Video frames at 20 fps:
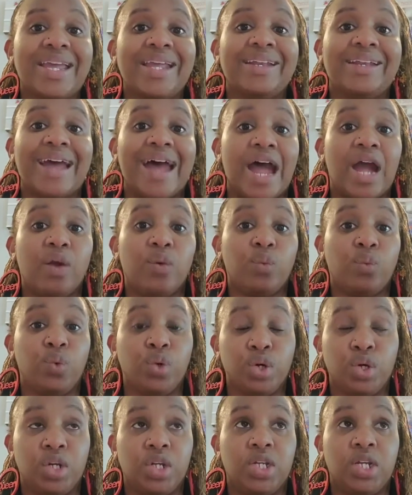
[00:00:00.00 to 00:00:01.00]
and I
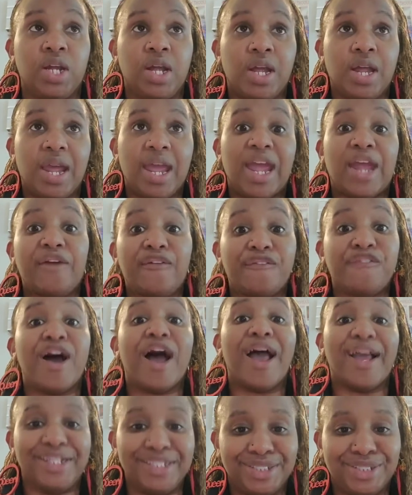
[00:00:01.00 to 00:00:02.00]
would
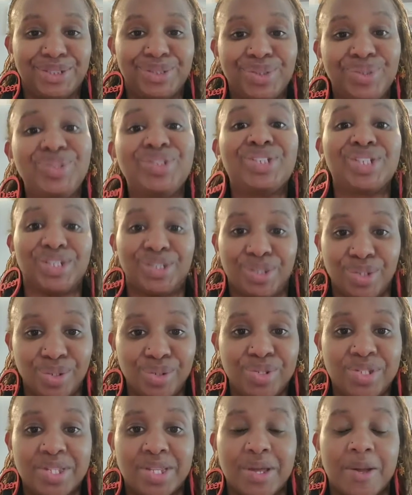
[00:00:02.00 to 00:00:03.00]
advise you to
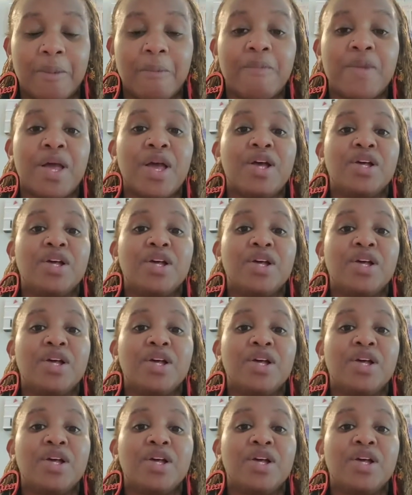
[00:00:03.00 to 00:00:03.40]
use them.